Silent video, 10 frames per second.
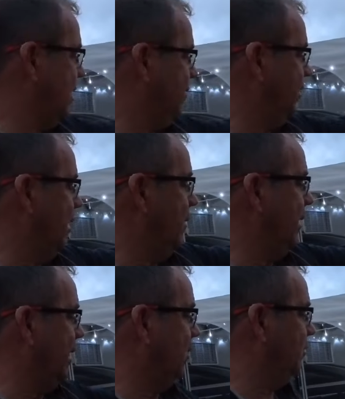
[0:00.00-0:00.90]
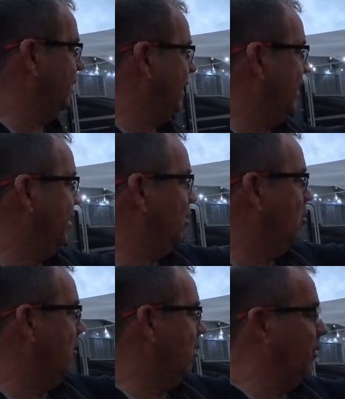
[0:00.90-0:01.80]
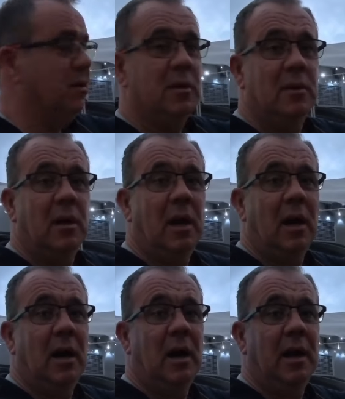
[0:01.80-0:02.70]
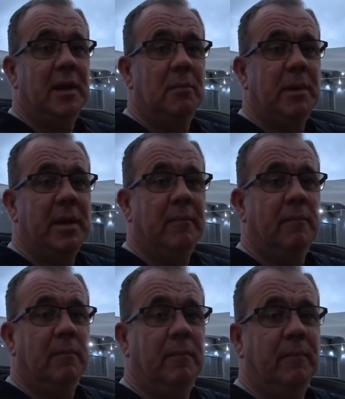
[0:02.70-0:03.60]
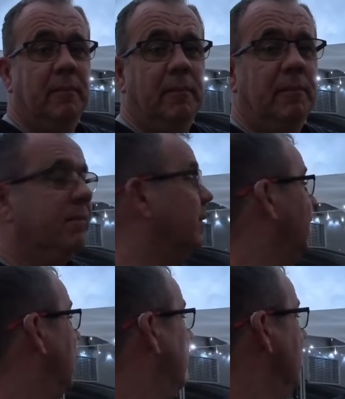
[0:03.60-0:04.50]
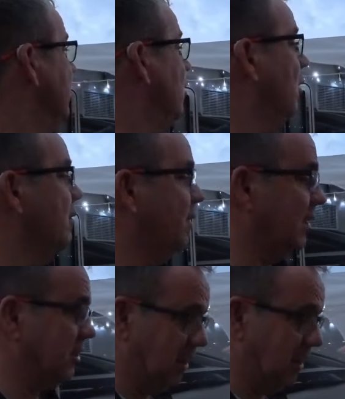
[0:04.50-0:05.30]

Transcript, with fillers: haven't there we go so they're going to come on uh, in a bit and we've got the flashy